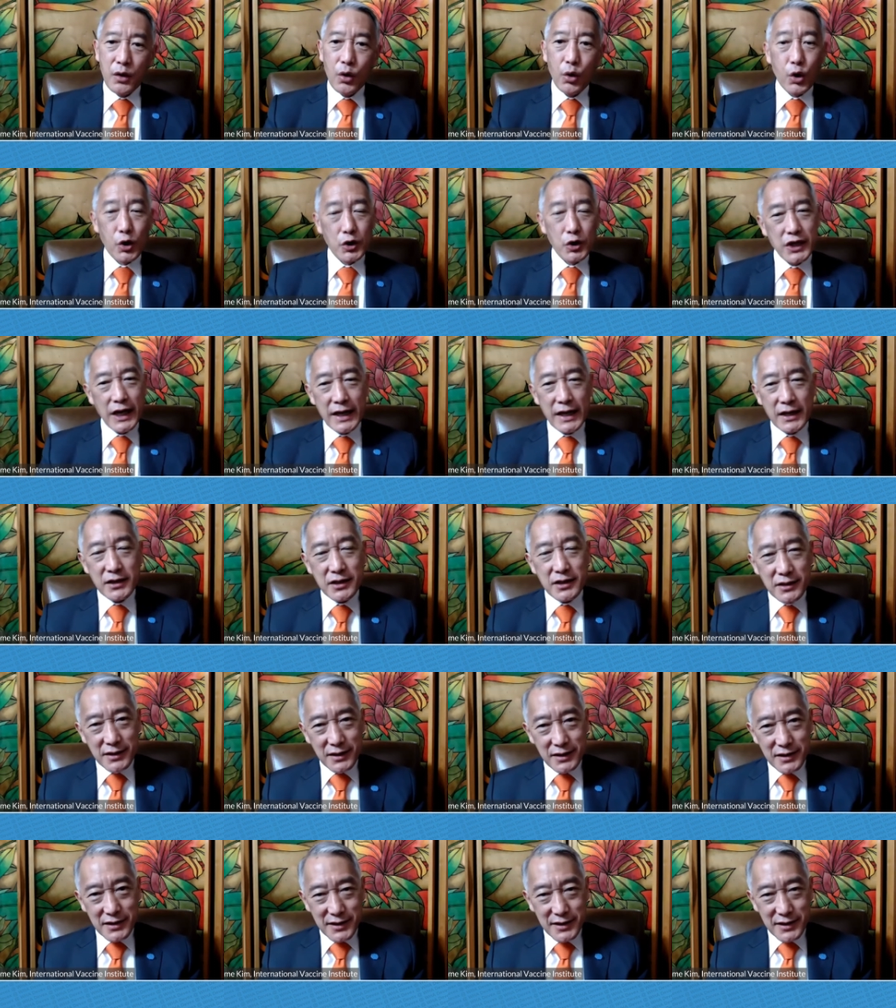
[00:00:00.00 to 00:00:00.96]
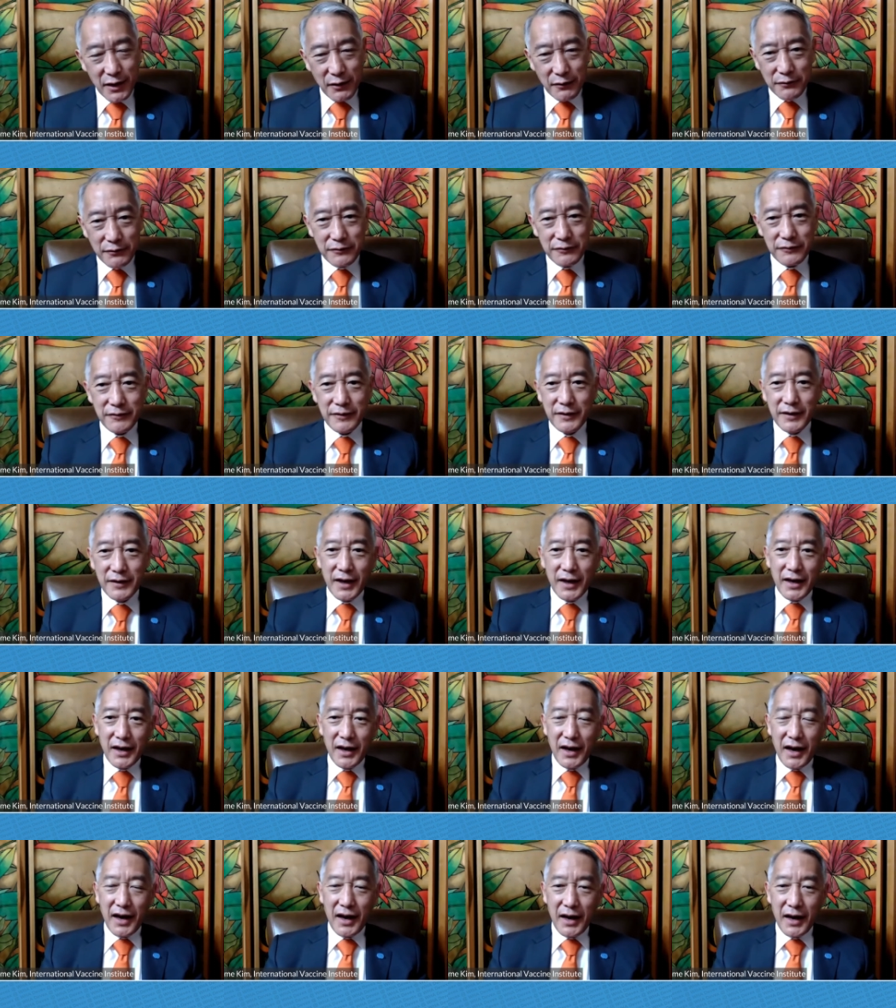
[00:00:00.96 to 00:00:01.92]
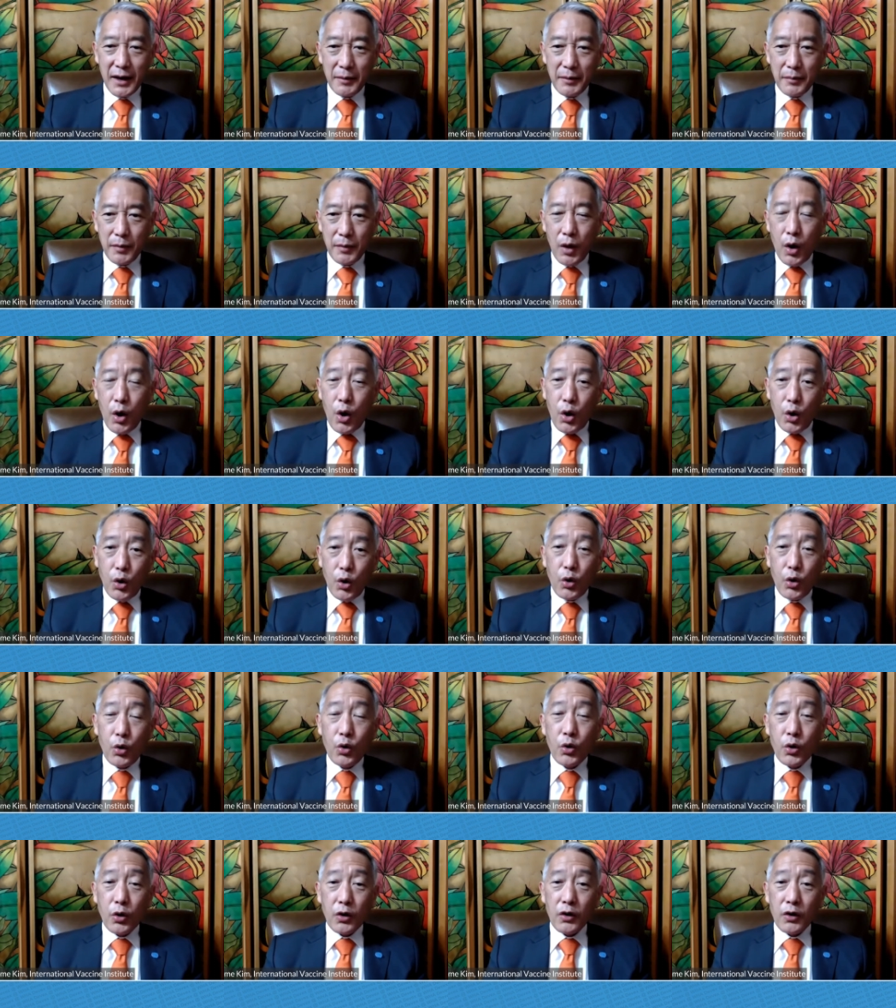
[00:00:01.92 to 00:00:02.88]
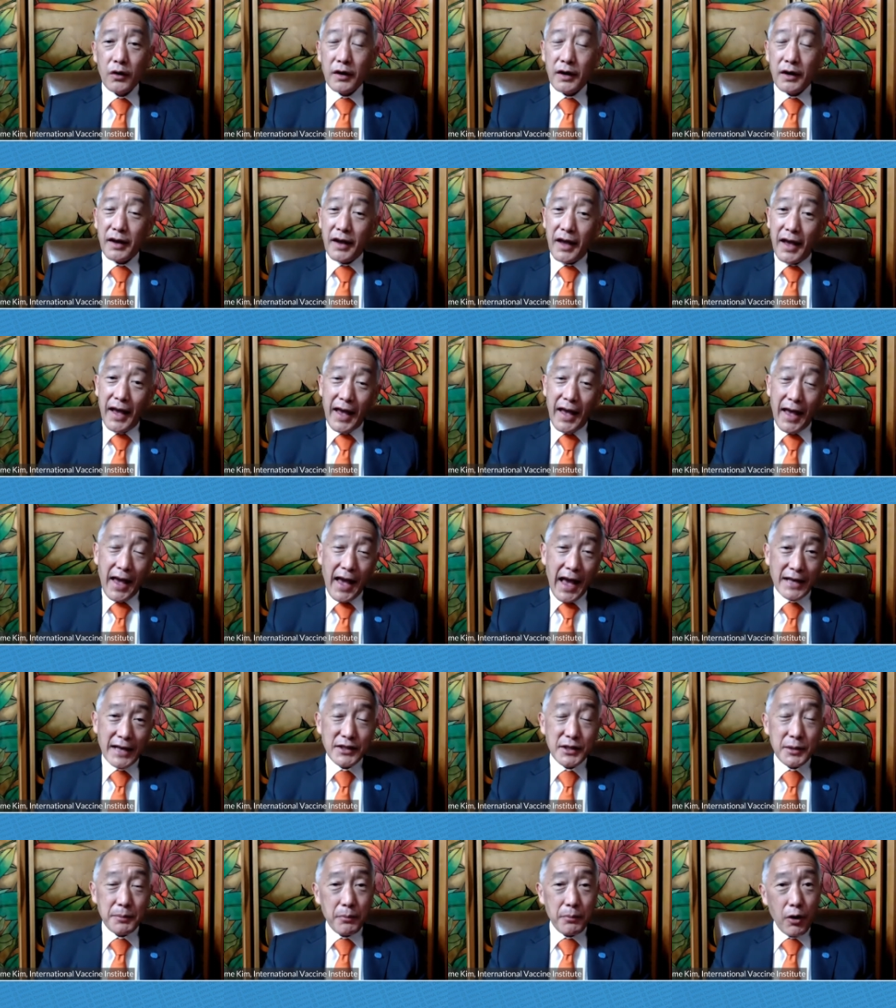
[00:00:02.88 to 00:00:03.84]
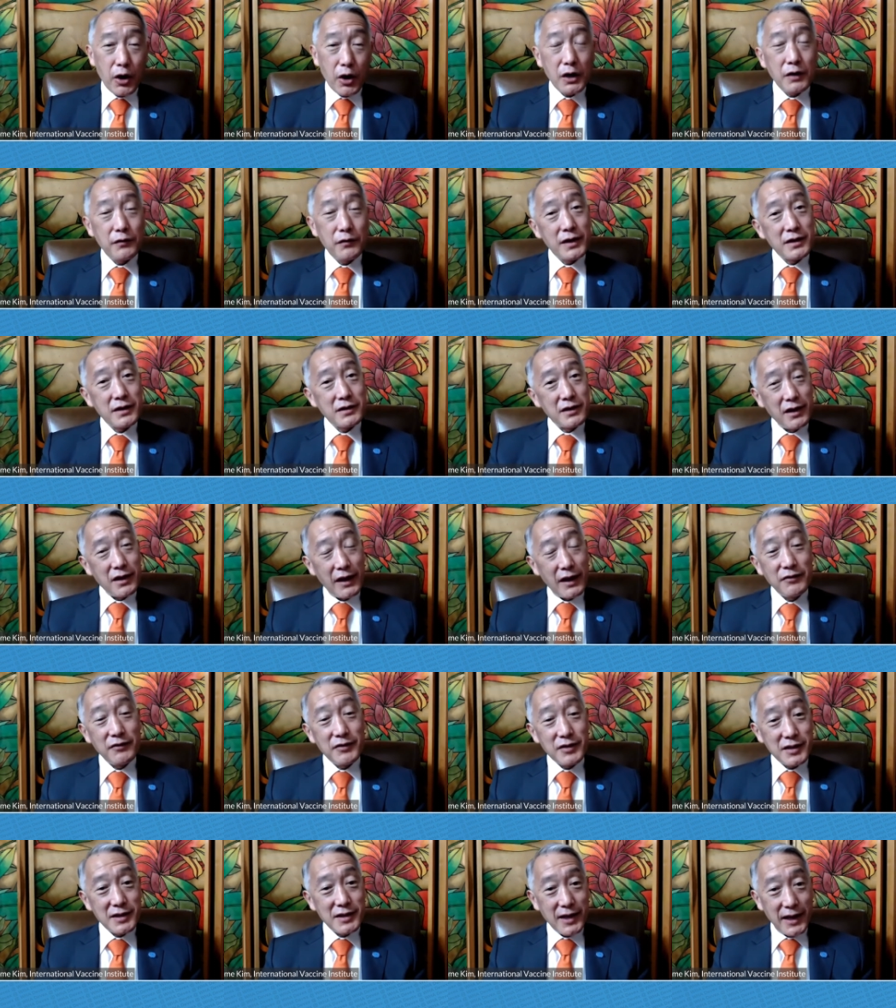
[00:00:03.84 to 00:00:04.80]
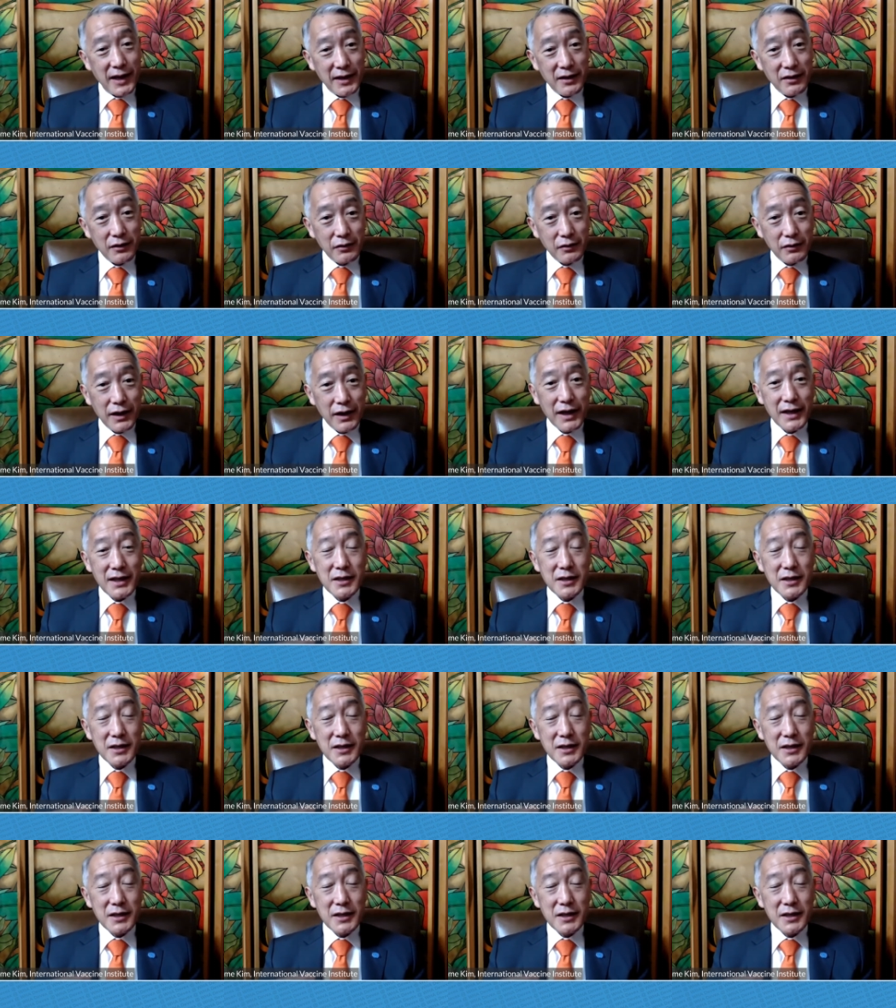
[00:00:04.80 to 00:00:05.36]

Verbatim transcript: or changes itself, um, or as a part of its life cycle,